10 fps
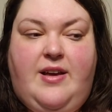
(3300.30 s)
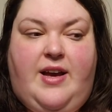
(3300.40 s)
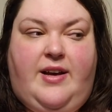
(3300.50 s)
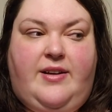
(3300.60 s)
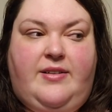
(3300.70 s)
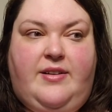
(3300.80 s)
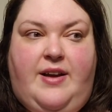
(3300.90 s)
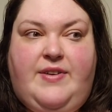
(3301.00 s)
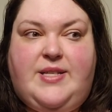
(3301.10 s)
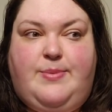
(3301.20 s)
Uh,
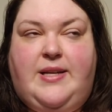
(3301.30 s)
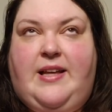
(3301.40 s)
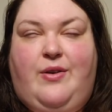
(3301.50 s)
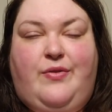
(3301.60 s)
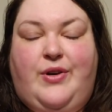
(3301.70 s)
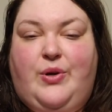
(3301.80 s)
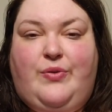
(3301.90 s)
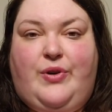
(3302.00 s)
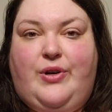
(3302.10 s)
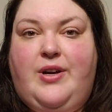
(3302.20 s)
I've explained that over and
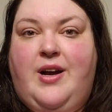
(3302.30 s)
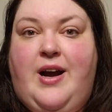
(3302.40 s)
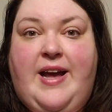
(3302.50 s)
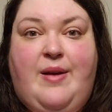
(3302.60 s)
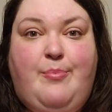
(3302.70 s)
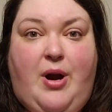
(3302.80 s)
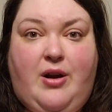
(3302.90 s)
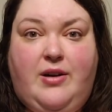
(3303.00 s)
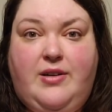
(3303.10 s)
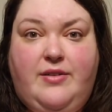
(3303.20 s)
over. I am
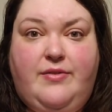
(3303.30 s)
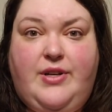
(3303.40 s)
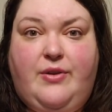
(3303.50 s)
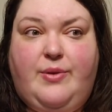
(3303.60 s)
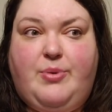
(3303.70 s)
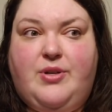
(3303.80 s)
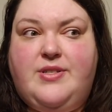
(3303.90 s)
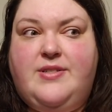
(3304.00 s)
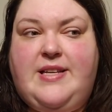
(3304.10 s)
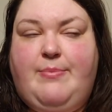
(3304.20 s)
part of, you know, the
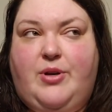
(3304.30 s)
person, same